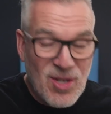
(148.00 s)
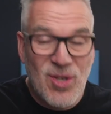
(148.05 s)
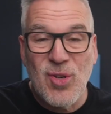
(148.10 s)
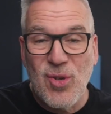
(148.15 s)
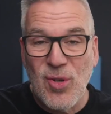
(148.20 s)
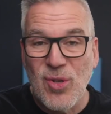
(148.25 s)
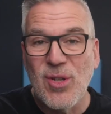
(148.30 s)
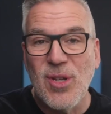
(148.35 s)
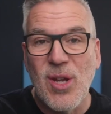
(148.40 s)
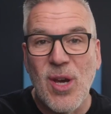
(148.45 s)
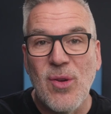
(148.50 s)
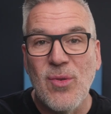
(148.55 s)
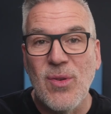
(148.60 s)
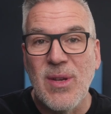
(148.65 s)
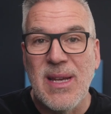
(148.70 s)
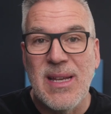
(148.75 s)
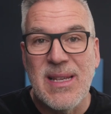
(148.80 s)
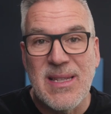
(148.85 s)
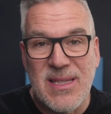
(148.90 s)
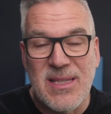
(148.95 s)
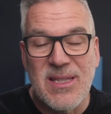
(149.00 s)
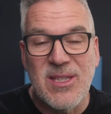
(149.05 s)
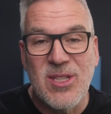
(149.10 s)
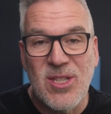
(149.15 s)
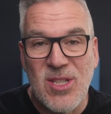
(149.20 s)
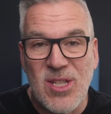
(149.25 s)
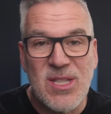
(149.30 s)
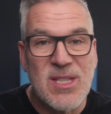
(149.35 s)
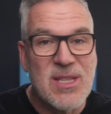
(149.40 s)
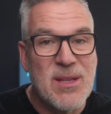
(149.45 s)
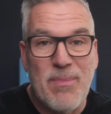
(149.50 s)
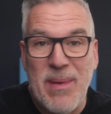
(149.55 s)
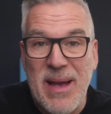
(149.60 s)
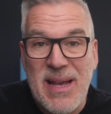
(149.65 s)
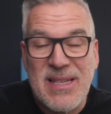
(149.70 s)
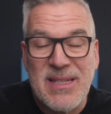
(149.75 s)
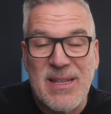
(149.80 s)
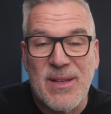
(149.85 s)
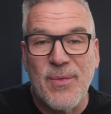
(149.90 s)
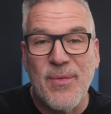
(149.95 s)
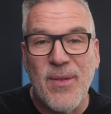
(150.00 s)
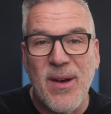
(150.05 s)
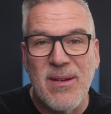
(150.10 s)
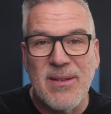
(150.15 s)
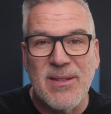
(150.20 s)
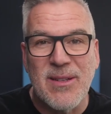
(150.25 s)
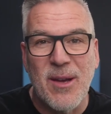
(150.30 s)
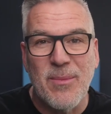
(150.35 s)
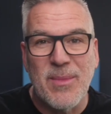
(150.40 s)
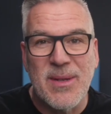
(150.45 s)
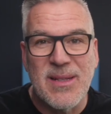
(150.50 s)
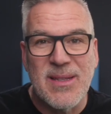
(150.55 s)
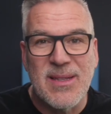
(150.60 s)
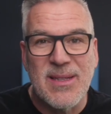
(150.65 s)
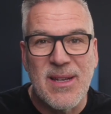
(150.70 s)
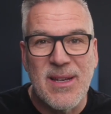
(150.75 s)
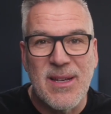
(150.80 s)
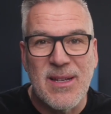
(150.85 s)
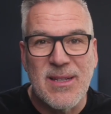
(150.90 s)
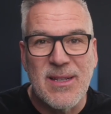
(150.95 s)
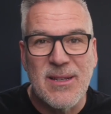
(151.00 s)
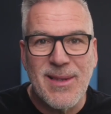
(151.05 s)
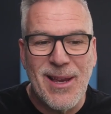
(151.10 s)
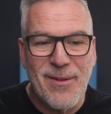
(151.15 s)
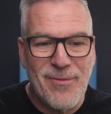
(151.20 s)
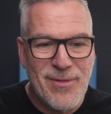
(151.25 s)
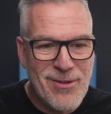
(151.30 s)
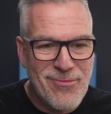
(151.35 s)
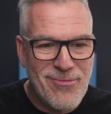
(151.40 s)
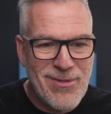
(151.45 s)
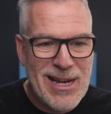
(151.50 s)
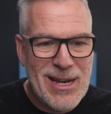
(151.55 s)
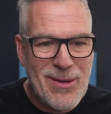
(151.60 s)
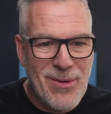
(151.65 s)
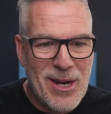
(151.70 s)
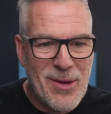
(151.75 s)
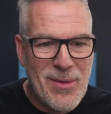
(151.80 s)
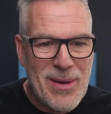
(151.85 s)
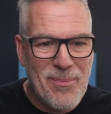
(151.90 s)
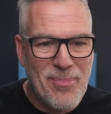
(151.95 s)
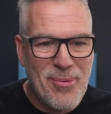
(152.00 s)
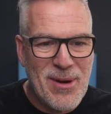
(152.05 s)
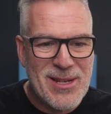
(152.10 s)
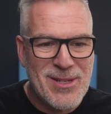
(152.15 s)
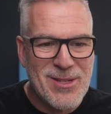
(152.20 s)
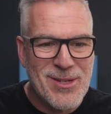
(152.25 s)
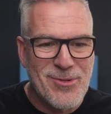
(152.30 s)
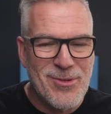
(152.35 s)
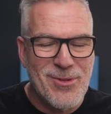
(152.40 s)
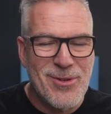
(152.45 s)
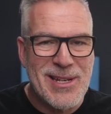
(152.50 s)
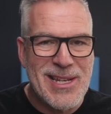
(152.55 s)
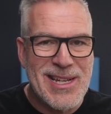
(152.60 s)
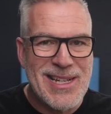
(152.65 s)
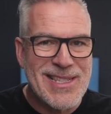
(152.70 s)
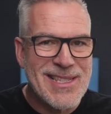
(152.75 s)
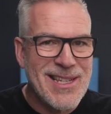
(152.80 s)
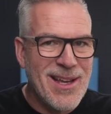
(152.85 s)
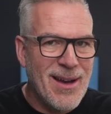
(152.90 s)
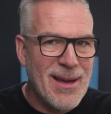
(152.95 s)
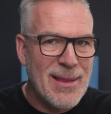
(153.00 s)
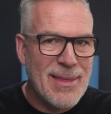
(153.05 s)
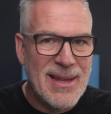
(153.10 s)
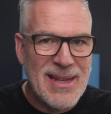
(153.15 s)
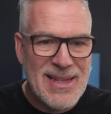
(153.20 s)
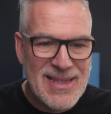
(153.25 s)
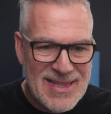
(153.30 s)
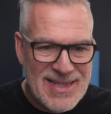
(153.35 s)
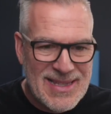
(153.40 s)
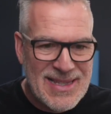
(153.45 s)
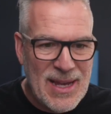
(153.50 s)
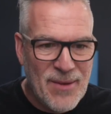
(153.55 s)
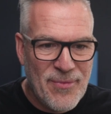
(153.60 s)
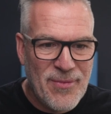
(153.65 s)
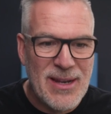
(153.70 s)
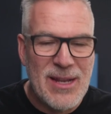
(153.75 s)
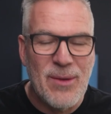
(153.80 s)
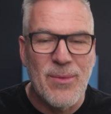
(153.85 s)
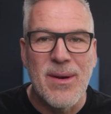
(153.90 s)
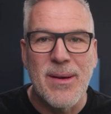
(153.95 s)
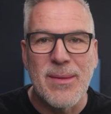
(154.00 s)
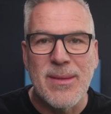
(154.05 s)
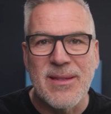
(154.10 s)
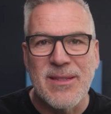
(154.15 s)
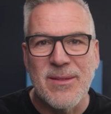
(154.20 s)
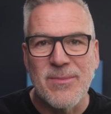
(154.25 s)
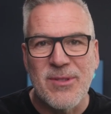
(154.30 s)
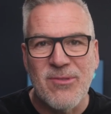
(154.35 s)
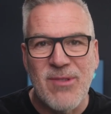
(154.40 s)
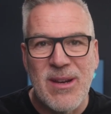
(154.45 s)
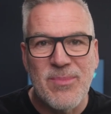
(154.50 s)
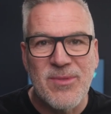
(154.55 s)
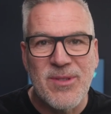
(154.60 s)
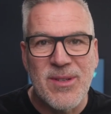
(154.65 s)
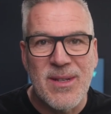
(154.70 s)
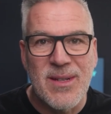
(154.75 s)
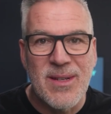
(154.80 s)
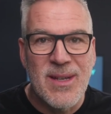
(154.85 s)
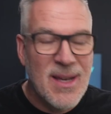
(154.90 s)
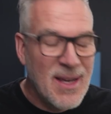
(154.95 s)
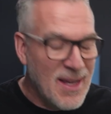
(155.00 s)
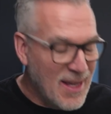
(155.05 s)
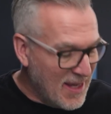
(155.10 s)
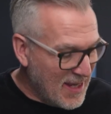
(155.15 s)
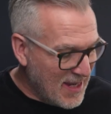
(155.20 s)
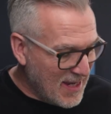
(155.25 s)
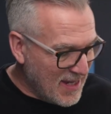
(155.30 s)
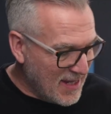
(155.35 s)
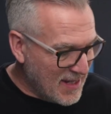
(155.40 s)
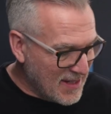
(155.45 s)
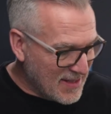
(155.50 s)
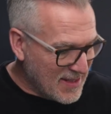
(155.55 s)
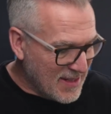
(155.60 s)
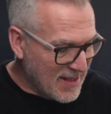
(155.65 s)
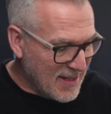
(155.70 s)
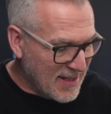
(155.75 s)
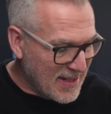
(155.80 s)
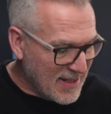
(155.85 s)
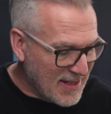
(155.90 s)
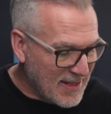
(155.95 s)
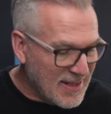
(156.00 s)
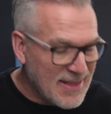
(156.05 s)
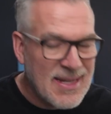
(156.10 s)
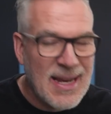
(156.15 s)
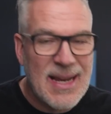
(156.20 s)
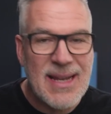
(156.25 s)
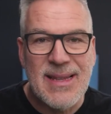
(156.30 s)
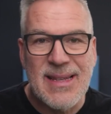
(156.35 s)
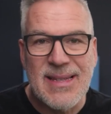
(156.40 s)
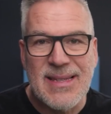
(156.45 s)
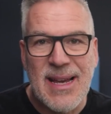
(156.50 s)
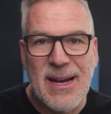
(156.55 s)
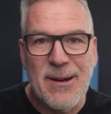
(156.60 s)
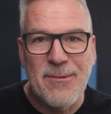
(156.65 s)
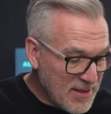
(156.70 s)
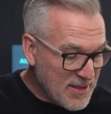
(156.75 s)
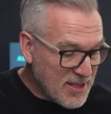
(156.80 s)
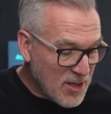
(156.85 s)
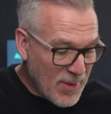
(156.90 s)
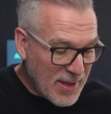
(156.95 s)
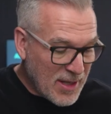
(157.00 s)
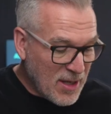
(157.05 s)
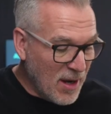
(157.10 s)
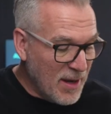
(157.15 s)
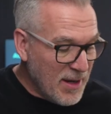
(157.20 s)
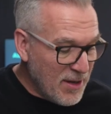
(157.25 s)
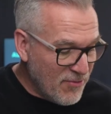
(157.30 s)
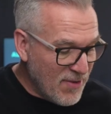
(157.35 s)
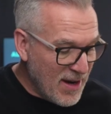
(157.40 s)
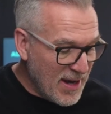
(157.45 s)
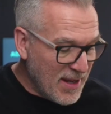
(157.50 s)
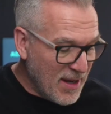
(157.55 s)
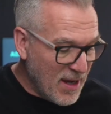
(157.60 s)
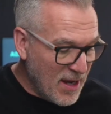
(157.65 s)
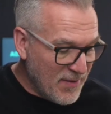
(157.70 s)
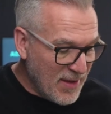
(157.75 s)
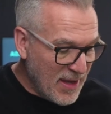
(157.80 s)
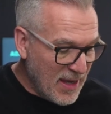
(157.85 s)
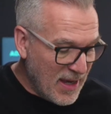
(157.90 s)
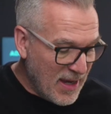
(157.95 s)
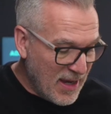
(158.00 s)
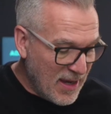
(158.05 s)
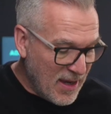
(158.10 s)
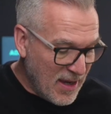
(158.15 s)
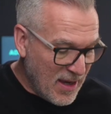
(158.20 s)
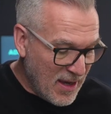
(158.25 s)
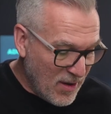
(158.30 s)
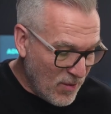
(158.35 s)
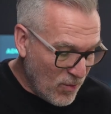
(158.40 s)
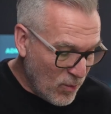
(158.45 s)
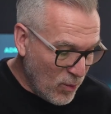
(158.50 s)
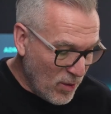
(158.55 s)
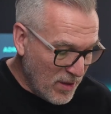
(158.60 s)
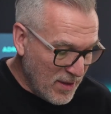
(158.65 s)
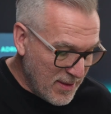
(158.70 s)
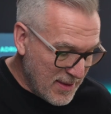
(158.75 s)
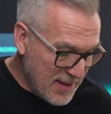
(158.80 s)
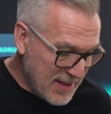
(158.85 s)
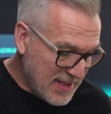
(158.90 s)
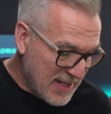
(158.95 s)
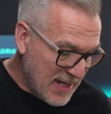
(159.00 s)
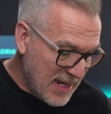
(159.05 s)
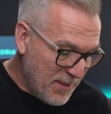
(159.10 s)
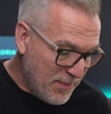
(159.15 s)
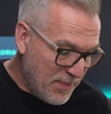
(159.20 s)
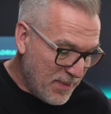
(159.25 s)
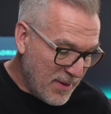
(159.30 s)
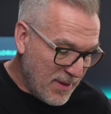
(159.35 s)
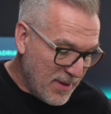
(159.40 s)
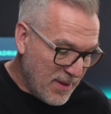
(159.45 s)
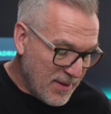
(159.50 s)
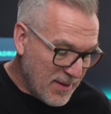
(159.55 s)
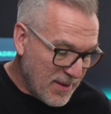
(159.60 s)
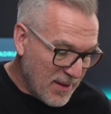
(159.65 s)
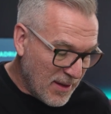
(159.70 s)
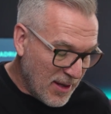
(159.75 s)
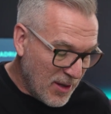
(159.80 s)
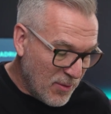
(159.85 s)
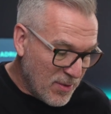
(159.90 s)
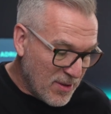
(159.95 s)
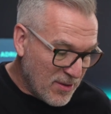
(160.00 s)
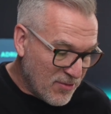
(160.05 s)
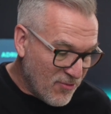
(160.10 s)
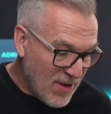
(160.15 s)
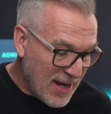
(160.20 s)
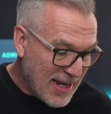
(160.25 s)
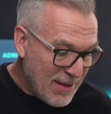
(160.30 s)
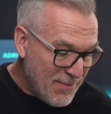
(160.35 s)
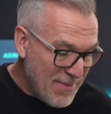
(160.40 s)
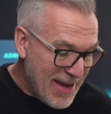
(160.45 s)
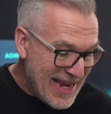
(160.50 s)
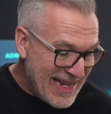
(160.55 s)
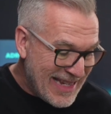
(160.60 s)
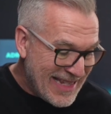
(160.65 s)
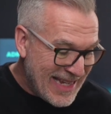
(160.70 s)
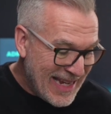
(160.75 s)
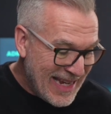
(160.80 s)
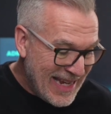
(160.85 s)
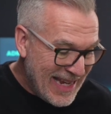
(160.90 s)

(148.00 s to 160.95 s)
GoodNote is just the best as far as I'm concerned. So if you really wanna impress your audience, I think it's definitely worth a subscription and take this out. So we're kind of ready over here. One of the tips that I would recommend